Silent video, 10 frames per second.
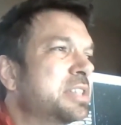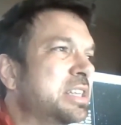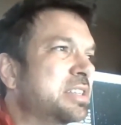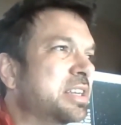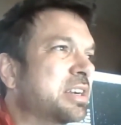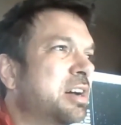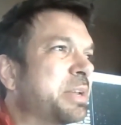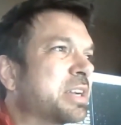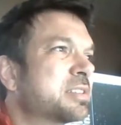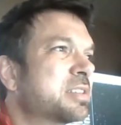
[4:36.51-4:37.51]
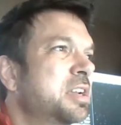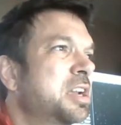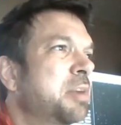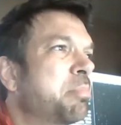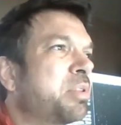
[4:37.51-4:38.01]
DC Comics.
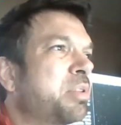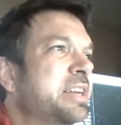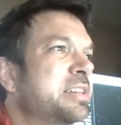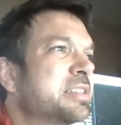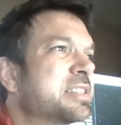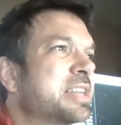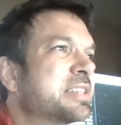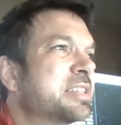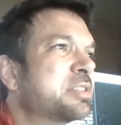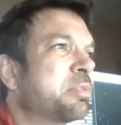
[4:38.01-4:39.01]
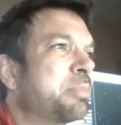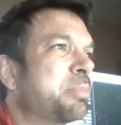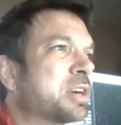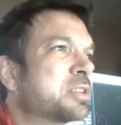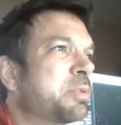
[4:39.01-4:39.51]
Blatant sexist
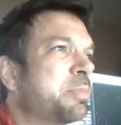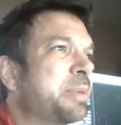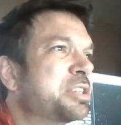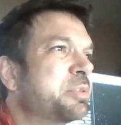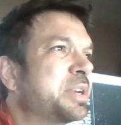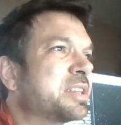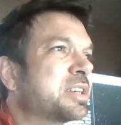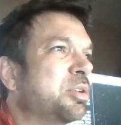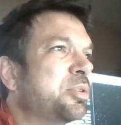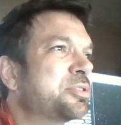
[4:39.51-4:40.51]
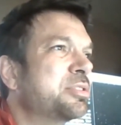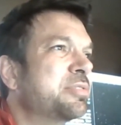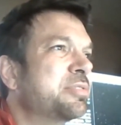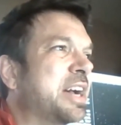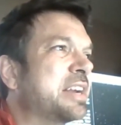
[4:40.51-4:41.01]
remarks perpetuate the culture
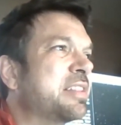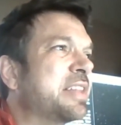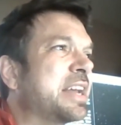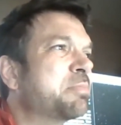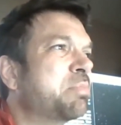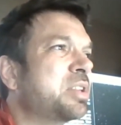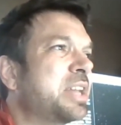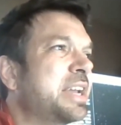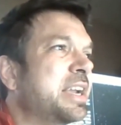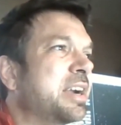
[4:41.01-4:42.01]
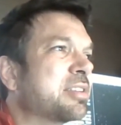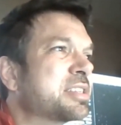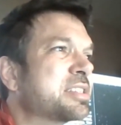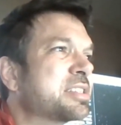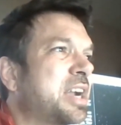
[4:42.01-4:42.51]
divide that is plaguing our
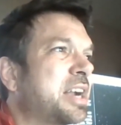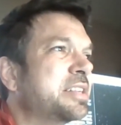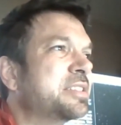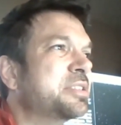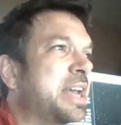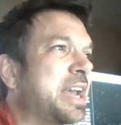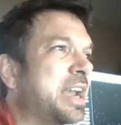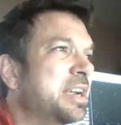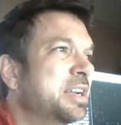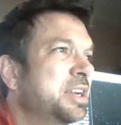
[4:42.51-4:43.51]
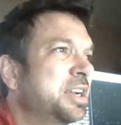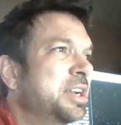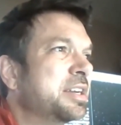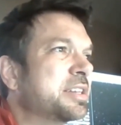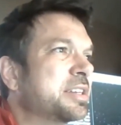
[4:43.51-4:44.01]
society today.
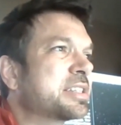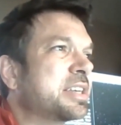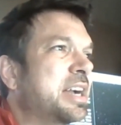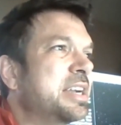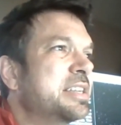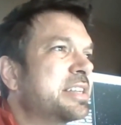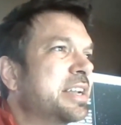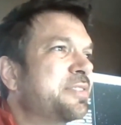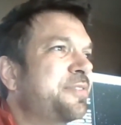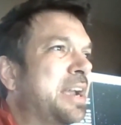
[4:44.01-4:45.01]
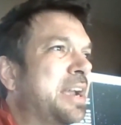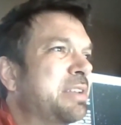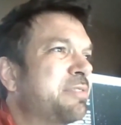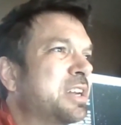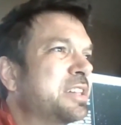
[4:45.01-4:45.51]
Disguised as family
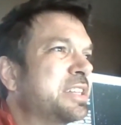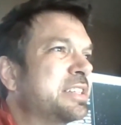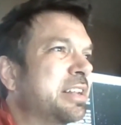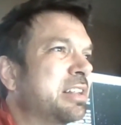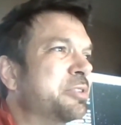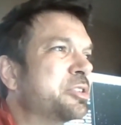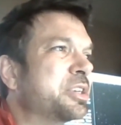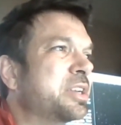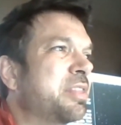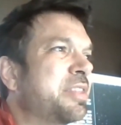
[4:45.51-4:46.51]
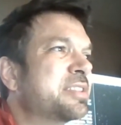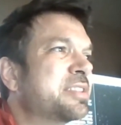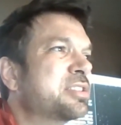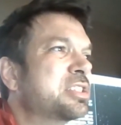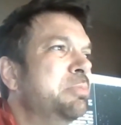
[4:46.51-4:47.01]
friendly television, this
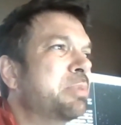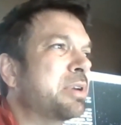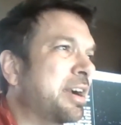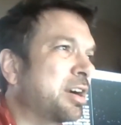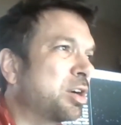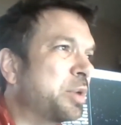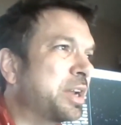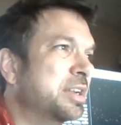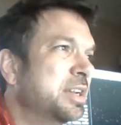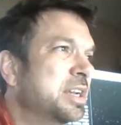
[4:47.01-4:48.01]
superheroine